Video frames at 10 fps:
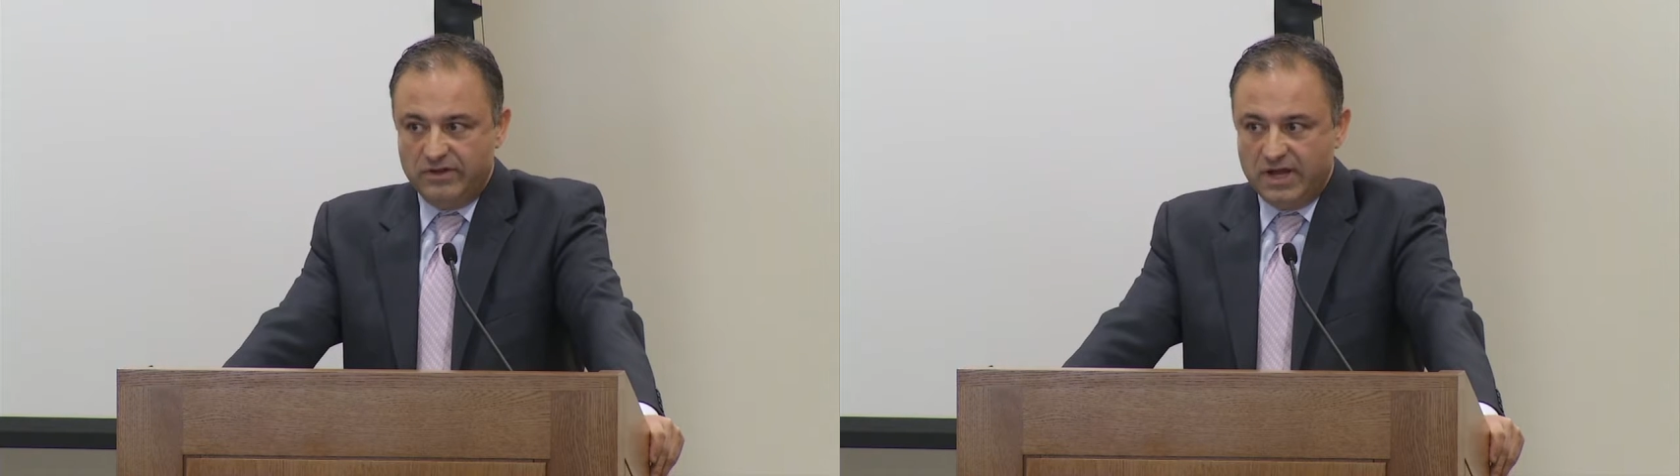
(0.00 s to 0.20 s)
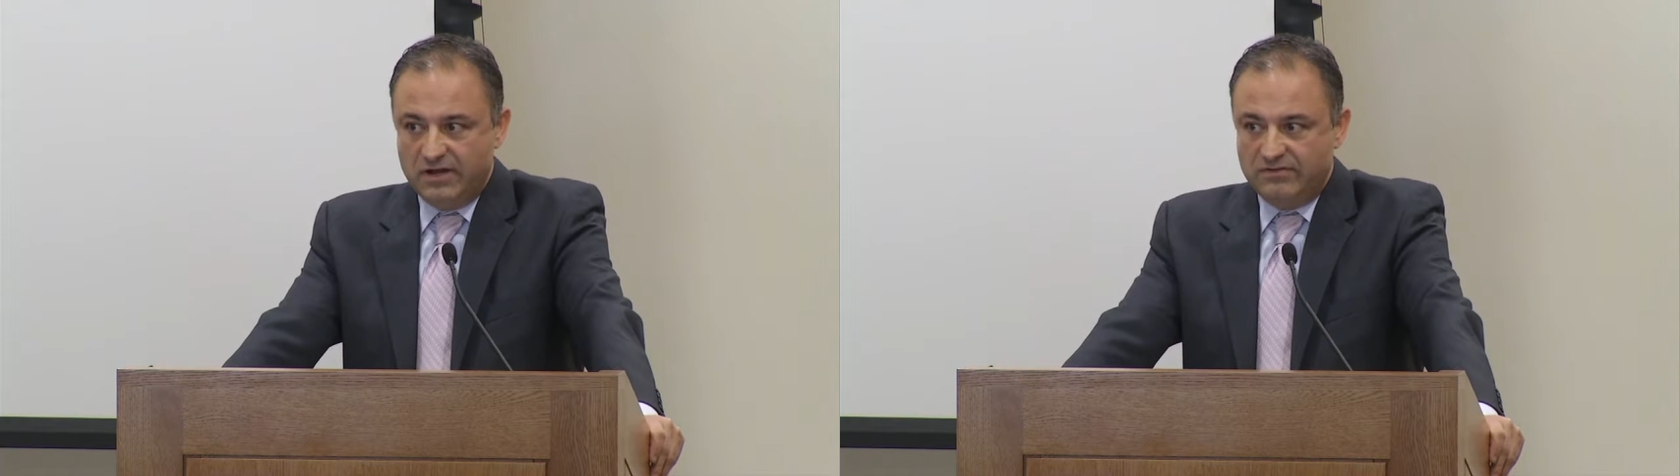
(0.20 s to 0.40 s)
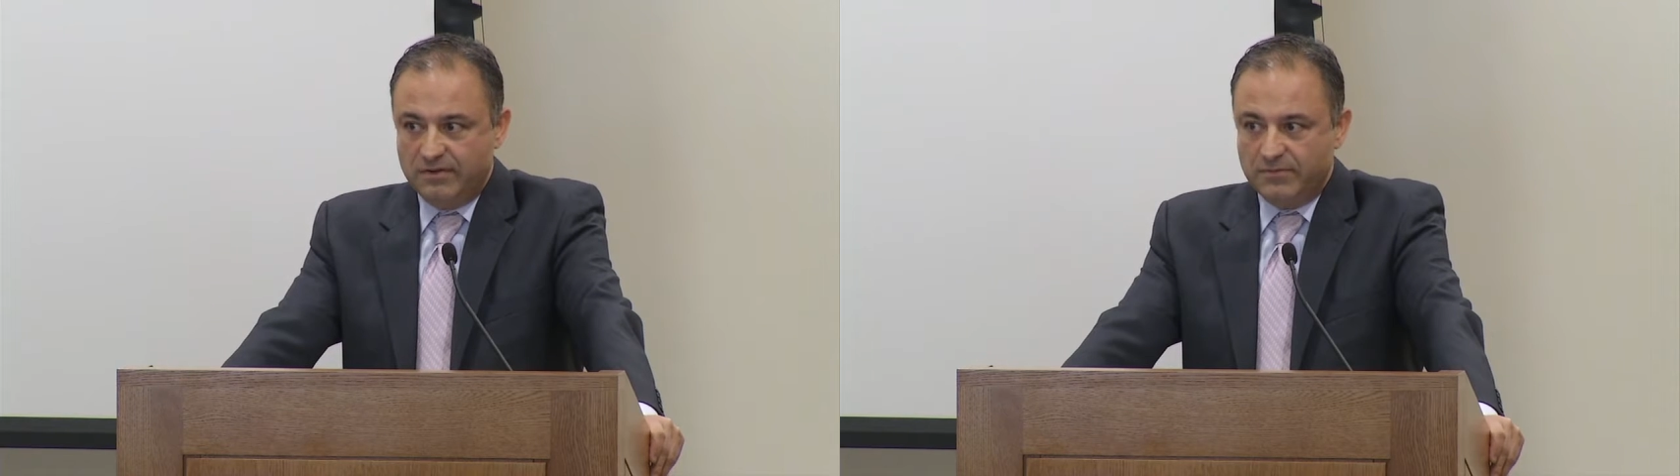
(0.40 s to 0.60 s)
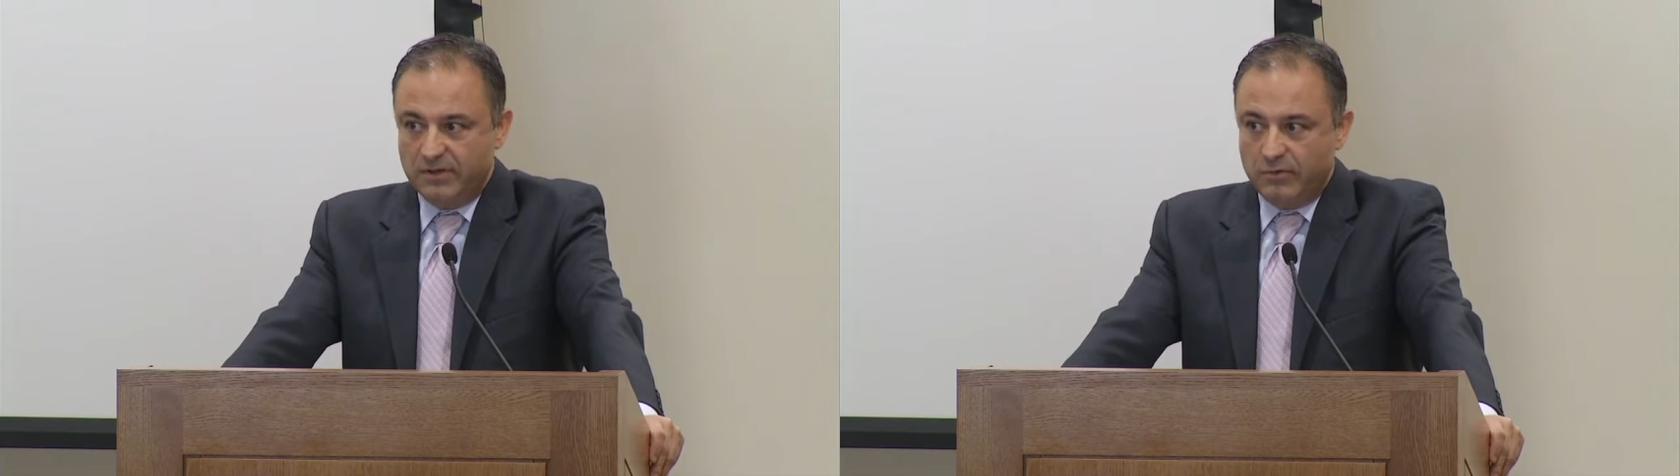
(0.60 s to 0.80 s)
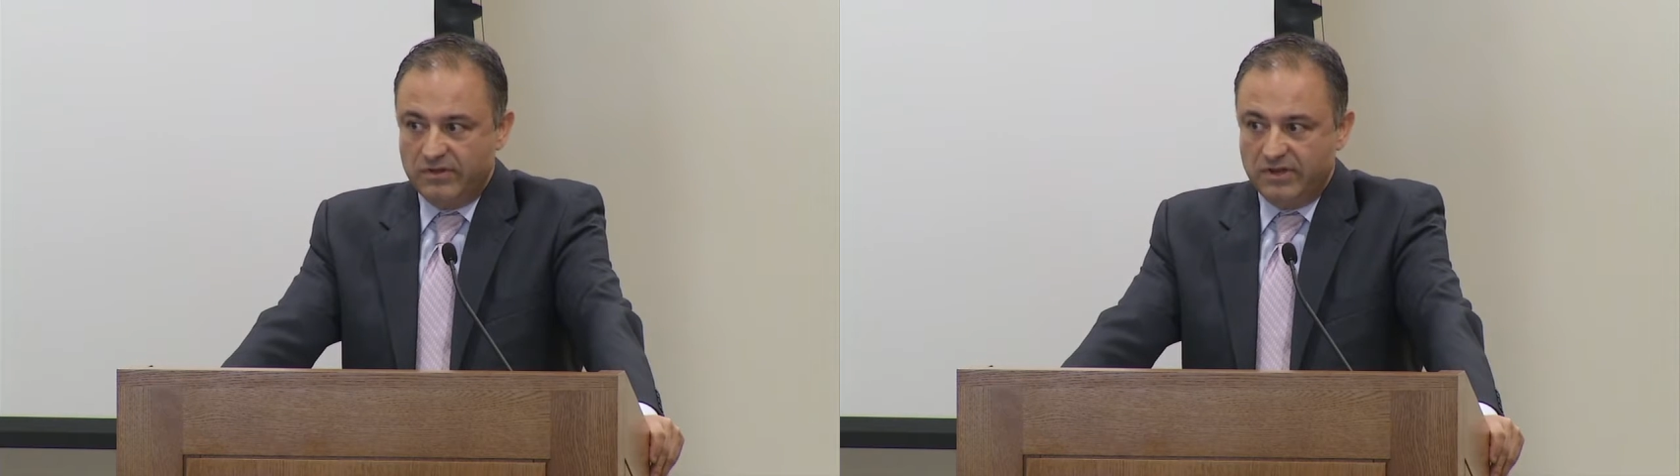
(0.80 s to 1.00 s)
and that is
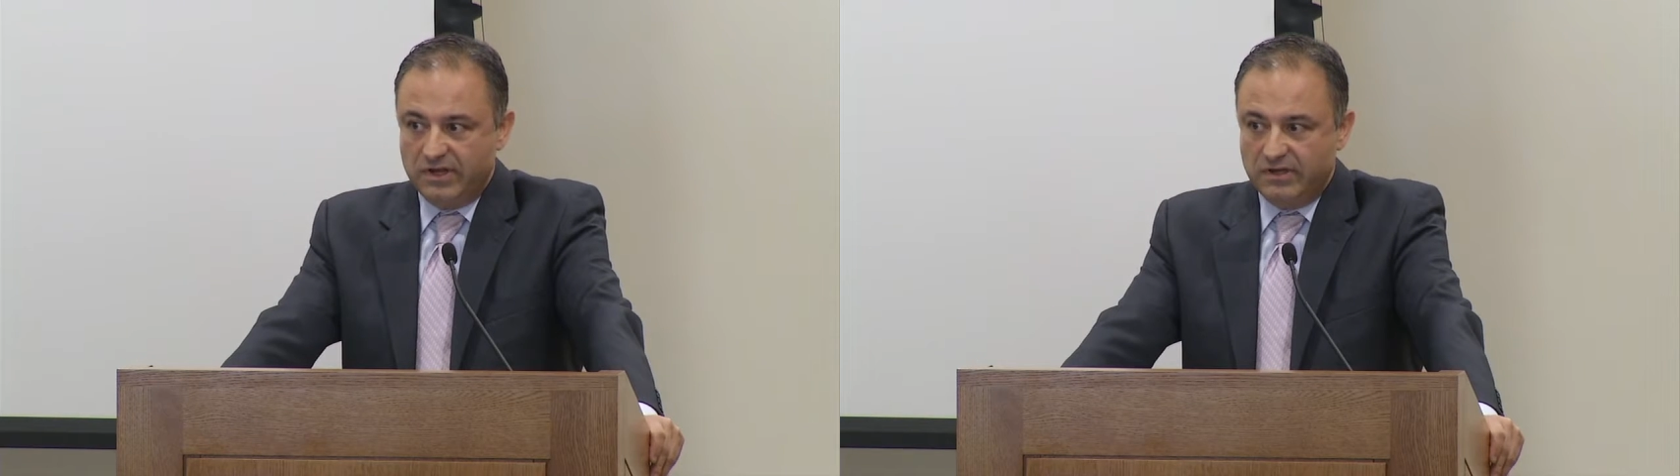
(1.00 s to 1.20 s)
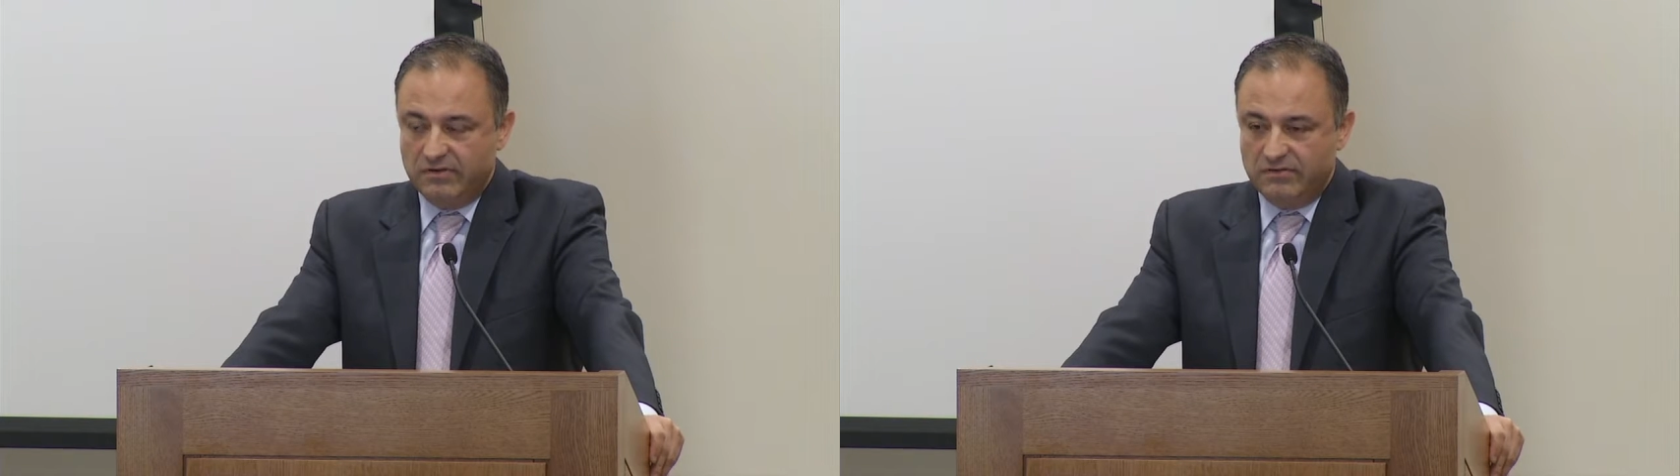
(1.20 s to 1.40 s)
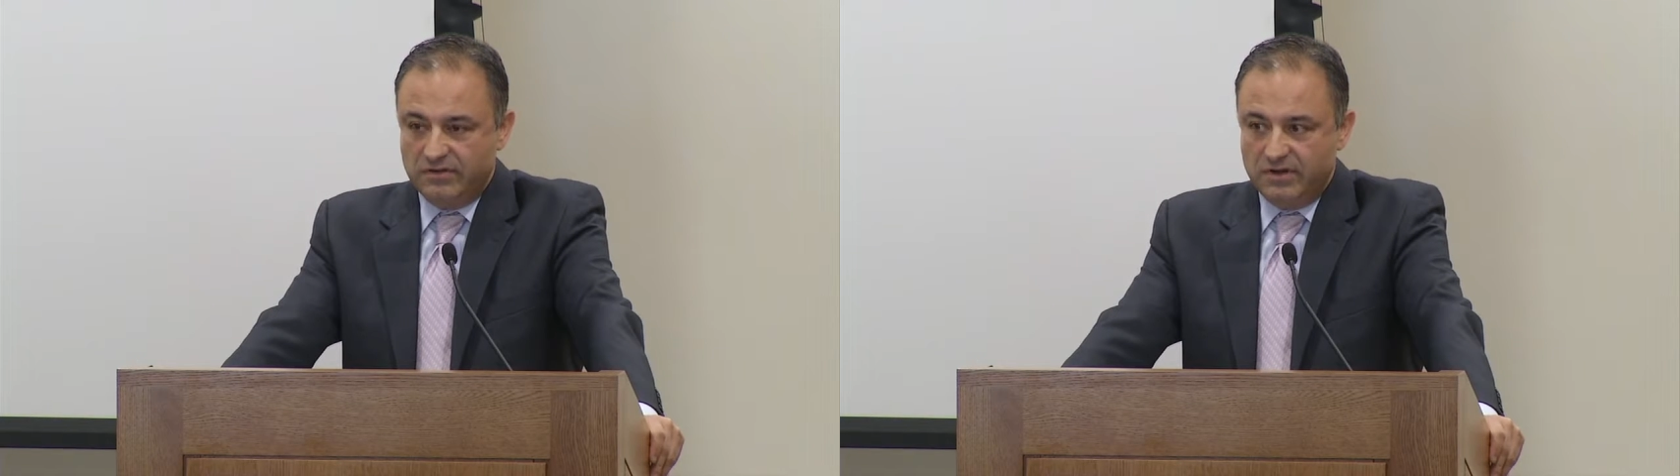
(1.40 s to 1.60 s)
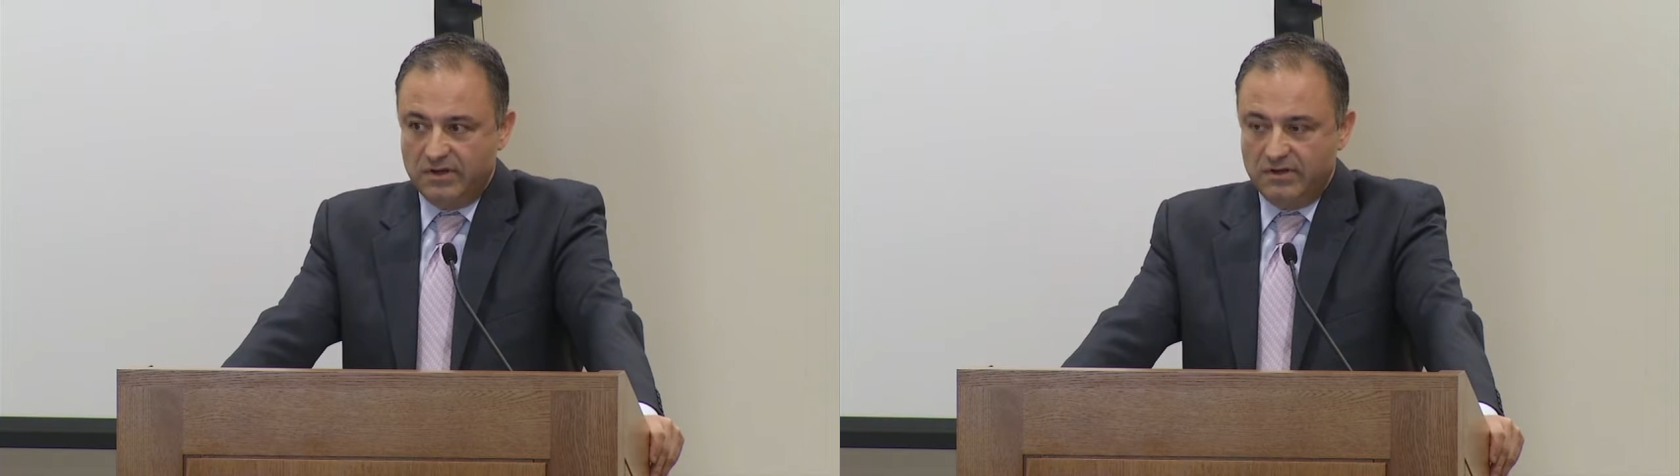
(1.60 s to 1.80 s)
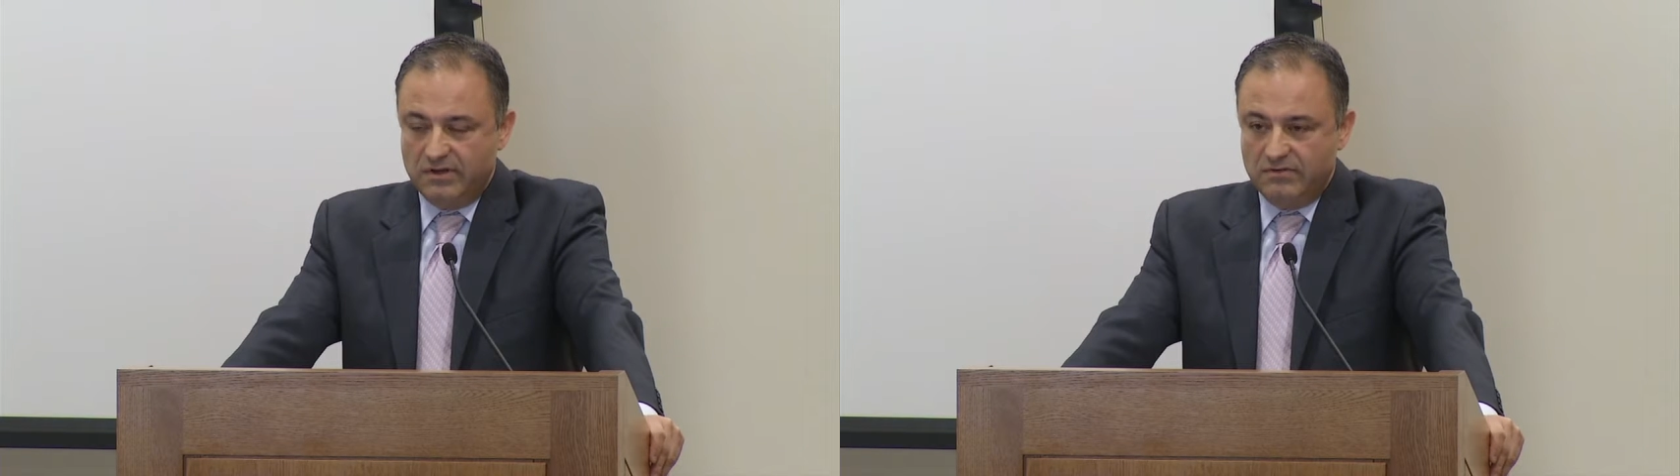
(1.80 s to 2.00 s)
something we think
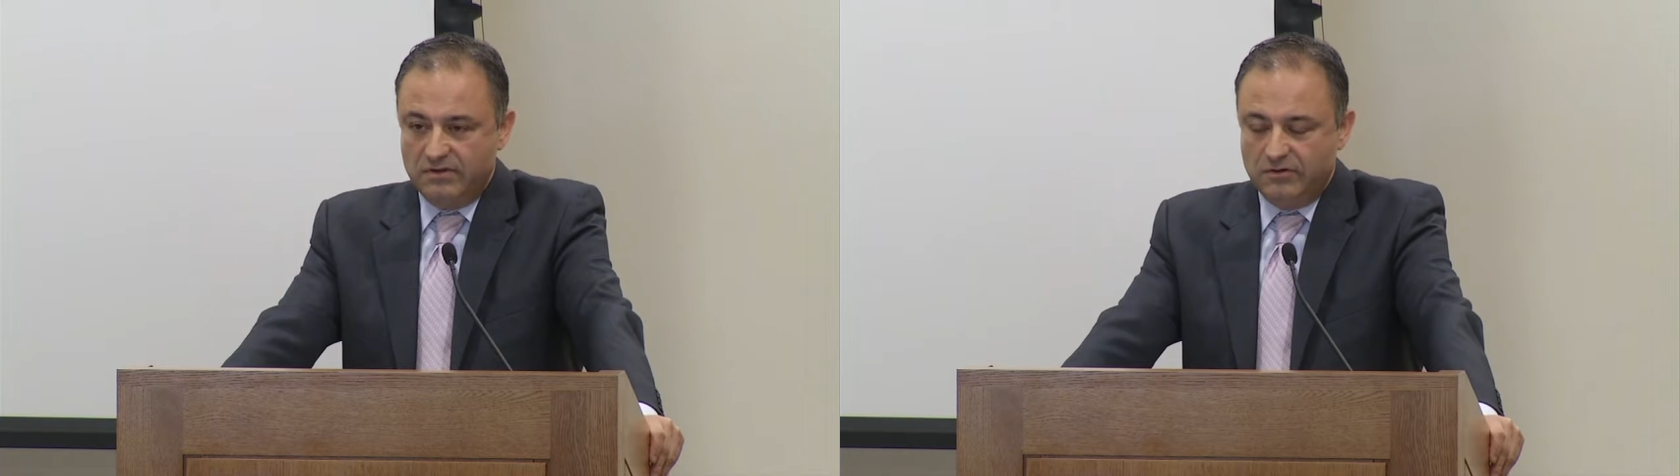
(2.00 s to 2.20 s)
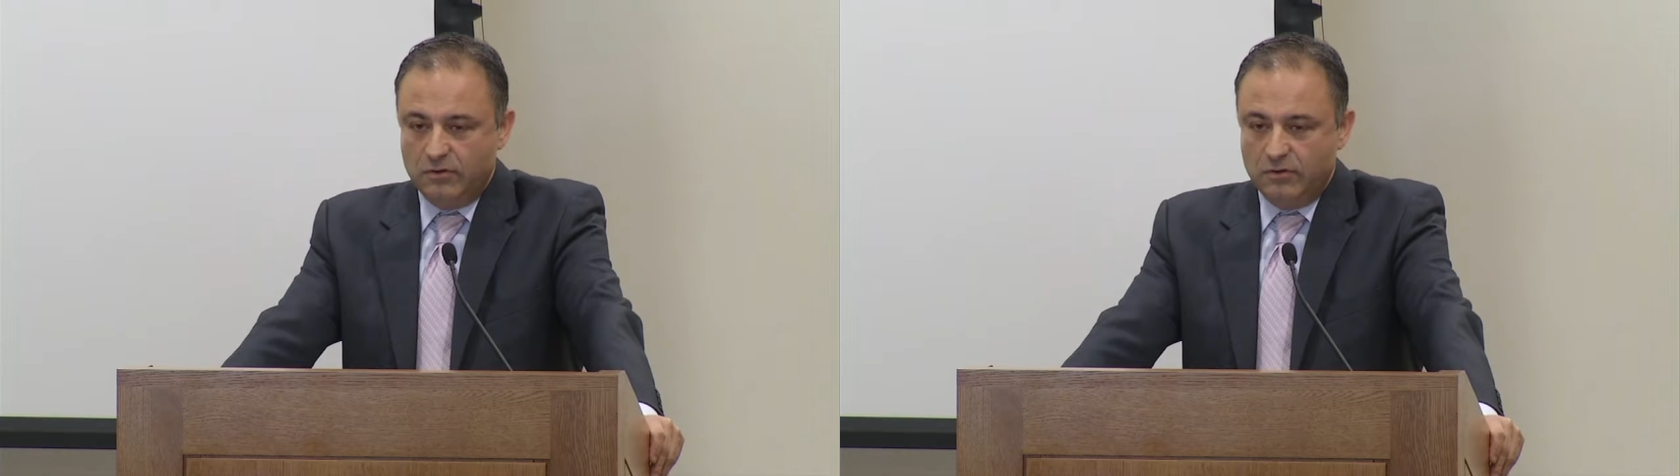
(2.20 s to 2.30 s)
it